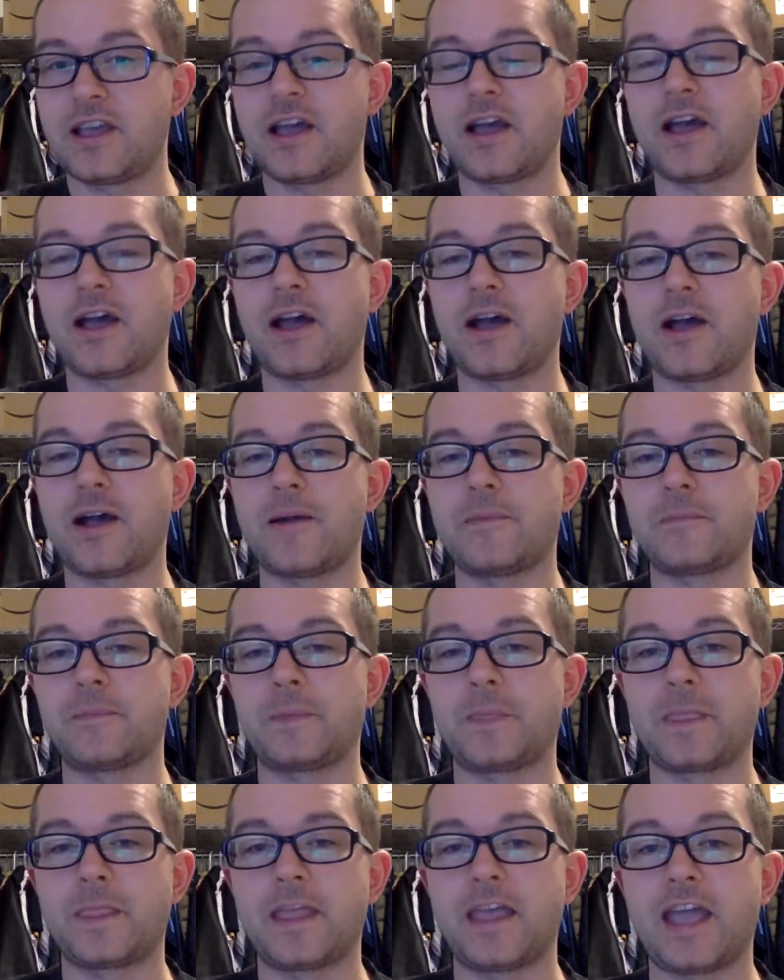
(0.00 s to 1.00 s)
And
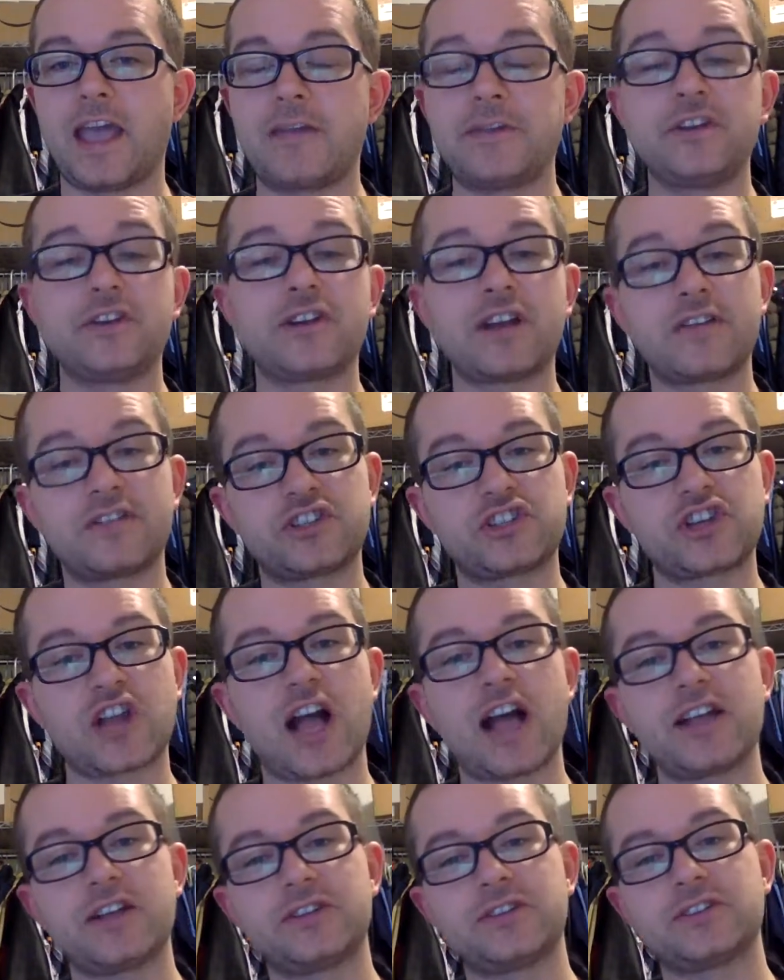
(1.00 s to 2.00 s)
then you can have a
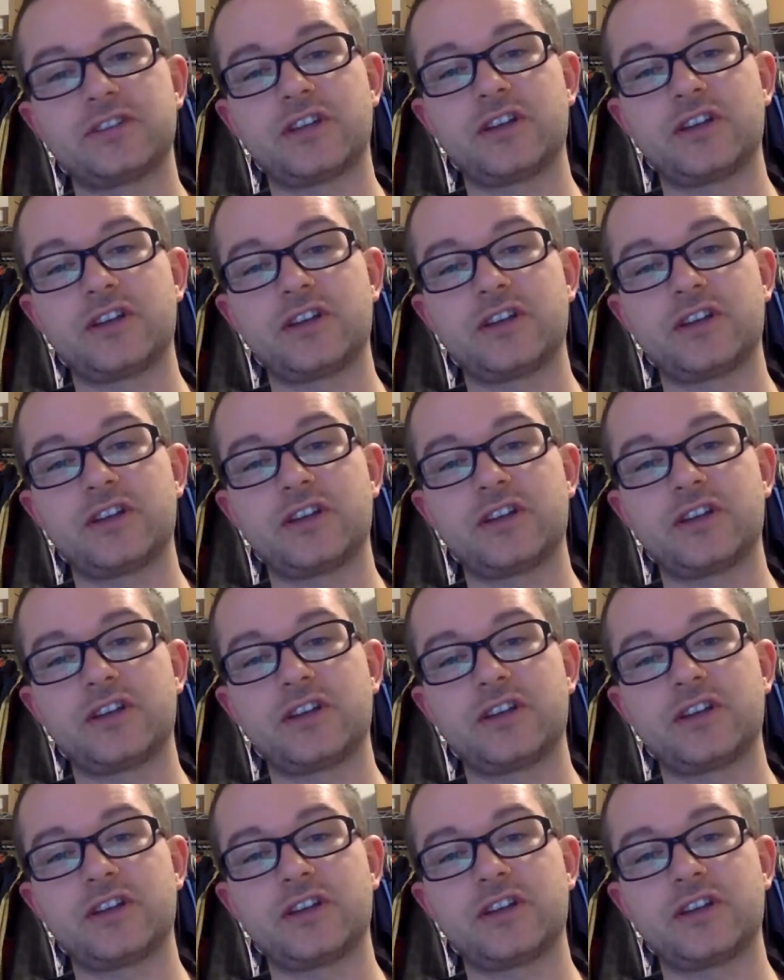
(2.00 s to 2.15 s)
child